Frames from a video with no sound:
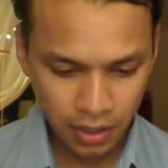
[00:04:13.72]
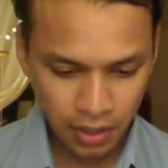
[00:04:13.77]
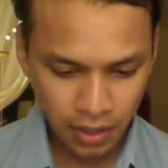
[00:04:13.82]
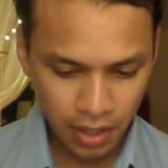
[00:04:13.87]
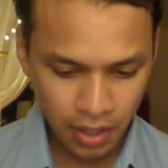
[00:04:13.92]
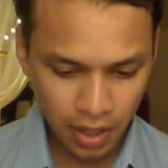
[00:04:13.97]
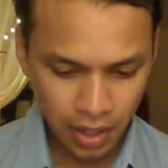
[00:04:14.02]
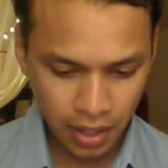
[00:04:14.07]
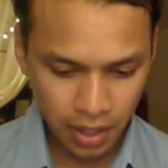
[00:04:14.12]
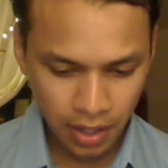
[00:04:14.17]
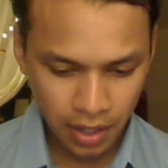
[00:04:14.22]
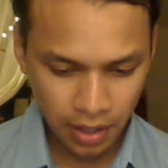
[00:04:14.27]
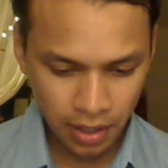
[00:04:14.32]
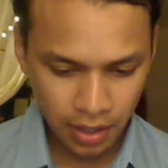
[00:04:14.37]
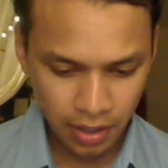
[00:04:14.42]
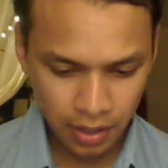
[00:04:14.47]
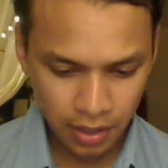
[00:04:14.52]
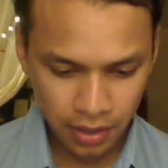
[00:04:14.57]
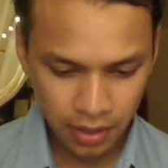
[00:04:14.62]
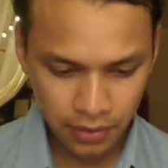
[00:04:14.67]

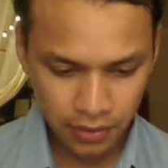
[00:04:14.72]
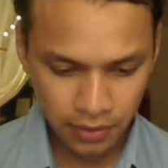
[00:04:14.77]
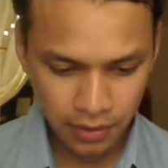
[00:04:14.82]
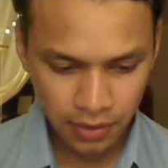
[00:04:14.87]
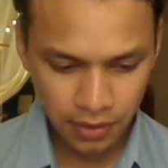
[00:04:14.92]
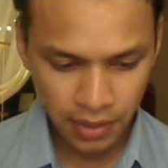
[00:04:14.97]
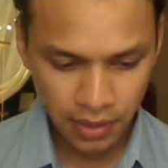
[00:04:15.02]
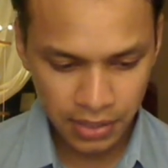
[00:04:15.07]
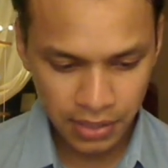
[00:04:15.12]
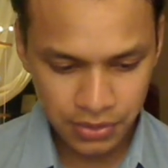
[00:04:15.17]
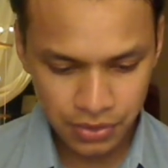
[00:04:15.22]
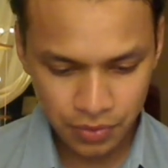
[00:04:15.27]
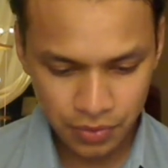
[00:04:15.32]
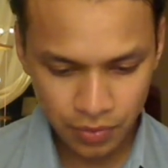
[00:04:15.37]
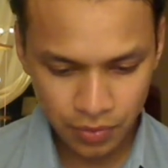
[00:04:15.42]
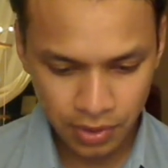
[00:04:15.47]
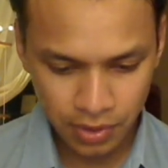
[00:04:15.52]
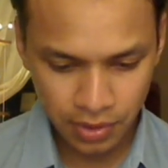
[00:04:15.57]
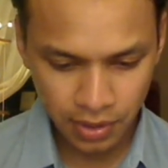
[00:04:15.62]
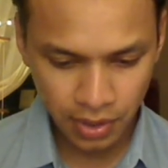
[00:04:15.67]
And the next
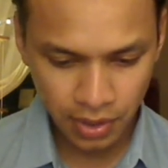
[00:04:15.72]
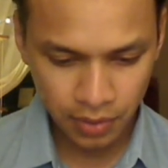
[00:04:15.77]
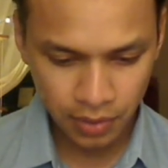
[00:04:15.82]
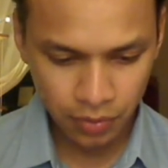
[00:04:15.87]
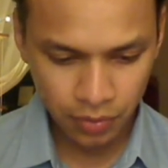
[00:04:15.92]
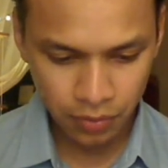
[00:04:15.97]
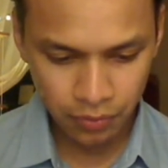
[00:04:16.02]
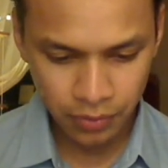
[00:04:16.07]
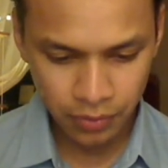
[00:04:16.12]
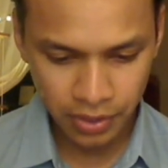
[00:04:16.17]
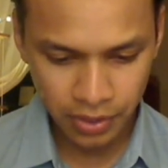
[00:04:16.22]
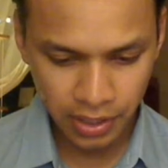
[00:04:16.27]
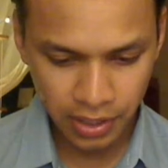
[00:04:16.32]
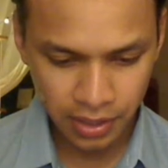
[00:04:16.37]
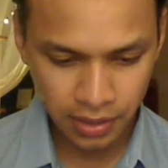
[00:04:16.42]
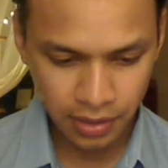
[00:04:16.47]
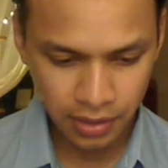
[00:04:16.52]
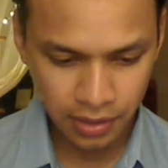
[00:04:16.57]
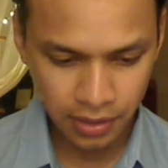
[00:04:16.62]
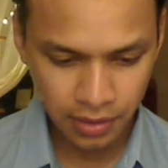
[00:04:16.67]
one I will read
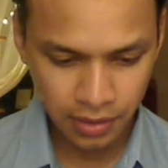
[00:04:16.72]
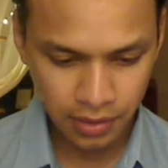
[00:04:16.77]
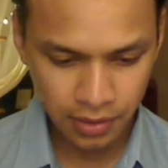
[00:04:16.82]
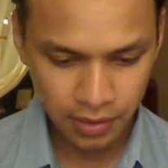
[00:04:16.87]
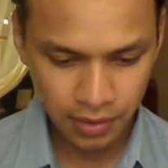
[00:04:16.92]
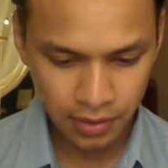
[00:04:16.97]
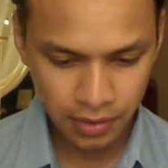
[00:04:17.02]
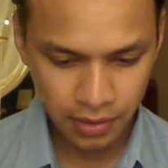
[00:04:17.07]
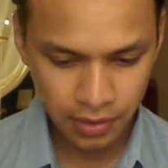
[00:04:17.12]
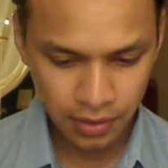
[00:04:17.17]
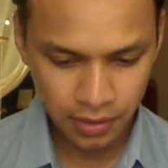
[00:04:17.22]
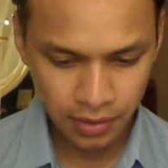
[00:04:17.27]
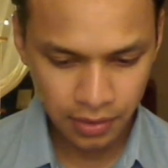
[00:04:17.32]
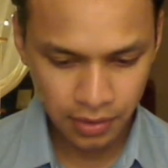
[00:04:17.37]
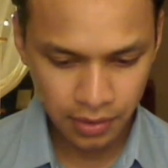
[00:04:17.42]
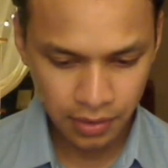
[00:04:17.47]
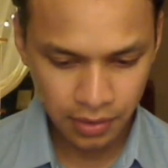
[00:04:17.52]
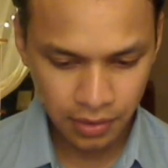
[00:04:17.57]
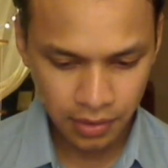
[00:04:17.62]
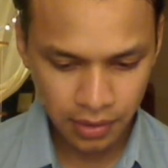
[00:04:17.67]

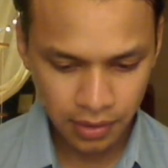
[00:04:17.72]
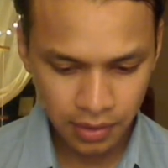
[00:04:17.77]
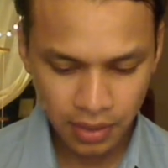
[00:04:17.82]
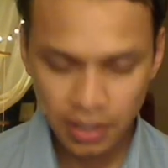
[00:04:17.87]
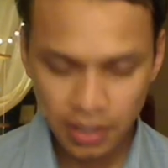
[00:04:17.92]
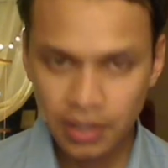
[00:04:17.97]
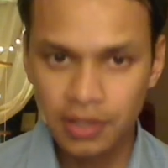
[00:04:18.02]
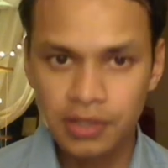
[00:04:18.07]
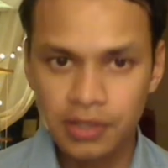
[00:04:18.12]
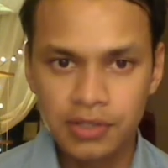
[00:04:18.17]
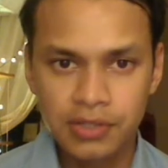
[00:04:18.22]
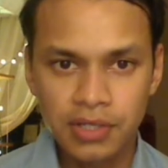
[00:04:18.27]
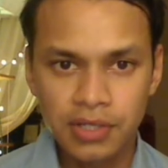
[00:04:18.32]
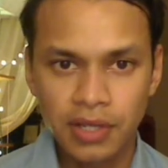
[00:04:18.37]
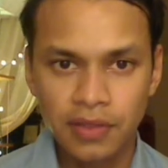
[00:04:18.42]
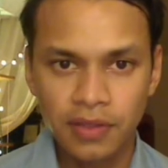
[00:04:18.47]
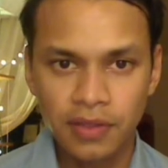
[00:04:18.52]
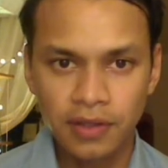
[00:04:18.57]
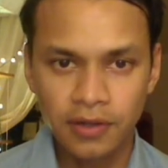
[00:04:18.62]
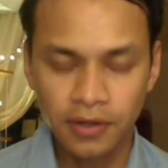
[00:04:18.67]
is, I
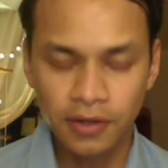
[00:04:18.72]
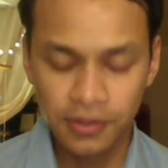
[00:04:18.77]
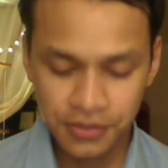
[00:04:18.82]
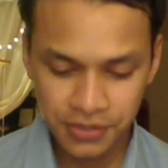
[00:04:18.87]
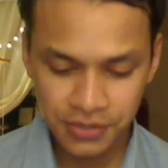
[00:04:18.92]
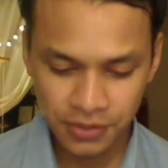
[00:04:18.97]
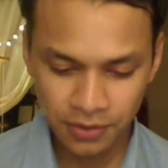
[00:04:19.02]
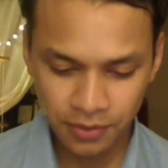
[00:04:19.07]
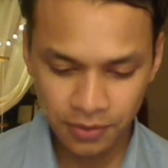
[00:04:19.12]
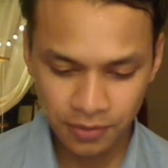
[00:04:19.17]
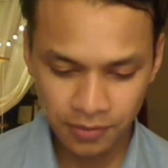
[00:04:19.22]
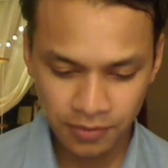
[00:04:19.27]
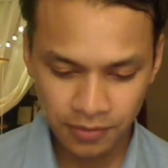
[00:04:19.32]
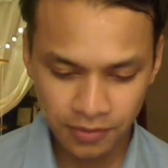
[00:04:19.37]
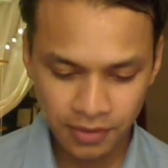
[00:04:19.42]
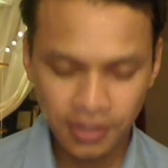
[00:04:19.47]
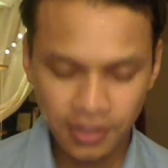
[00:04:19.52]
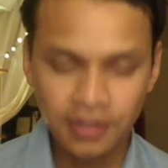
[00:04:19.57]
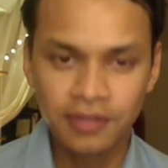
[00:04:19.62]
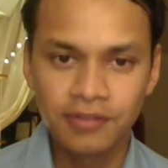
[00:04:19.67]
think, also
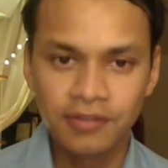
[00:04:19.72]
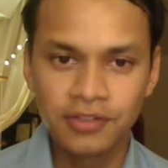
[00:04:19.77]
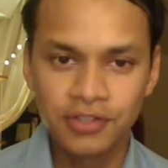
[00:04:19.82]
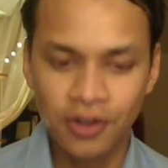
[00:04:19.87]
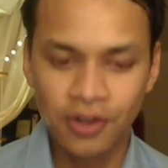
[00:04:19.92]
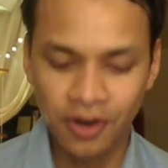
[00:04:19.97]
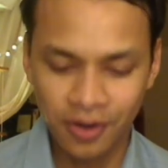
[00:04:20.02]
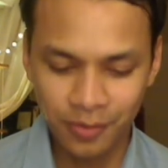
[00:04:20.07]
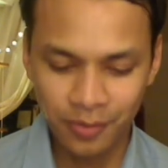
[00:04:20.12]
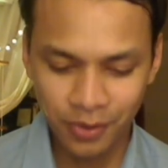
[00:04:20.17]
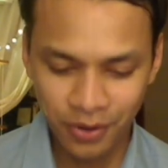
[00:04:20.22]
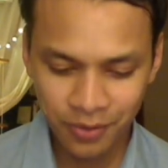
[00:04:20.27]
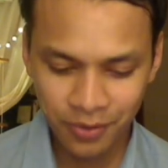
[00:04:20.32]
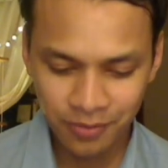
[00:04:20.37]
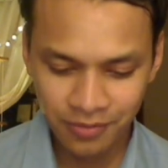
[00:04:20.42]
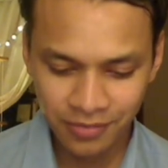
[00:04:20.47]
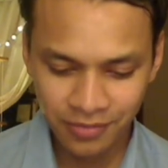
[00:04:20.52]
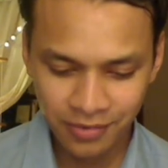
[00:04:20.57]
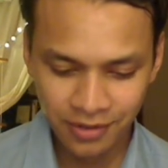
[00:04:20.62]
kind of a dark poem.